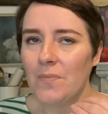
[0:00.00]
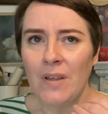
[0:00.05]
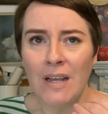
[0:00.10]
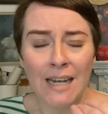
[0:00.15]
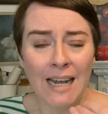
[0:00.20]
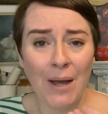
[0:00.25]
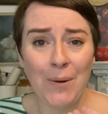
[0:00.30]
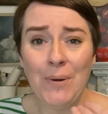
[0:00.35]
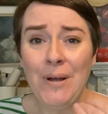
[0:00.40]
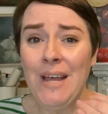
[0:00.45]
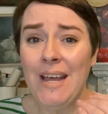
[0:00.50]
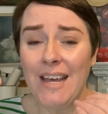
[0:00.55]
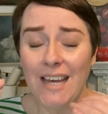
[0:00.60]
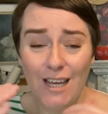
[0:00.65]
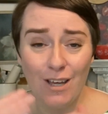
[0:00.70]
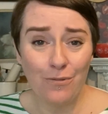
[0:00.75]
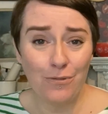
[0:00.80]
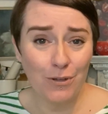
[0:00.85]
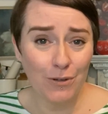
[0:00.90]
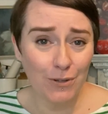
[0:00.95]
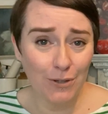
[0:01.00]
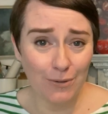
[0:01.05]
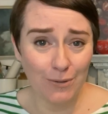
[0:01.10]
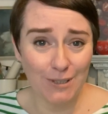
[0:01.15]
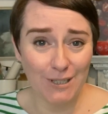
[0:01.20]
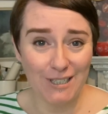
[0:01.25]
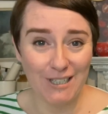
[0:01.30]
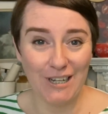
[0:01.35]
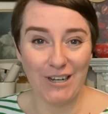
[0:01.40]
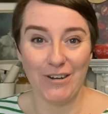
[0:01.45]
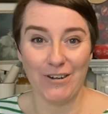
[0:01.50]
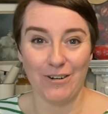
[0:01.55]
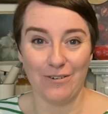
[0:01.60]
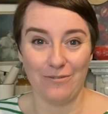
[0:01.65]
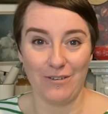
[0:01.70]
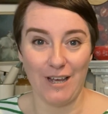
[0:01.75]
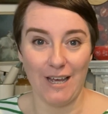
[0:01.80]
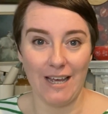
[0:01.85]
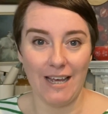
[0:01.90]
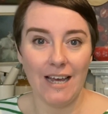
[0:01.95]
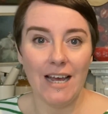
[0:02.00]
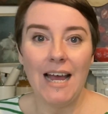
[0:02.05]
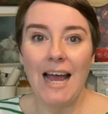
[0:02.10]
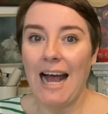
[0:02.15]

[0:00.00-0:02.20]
Now, if you use a TRV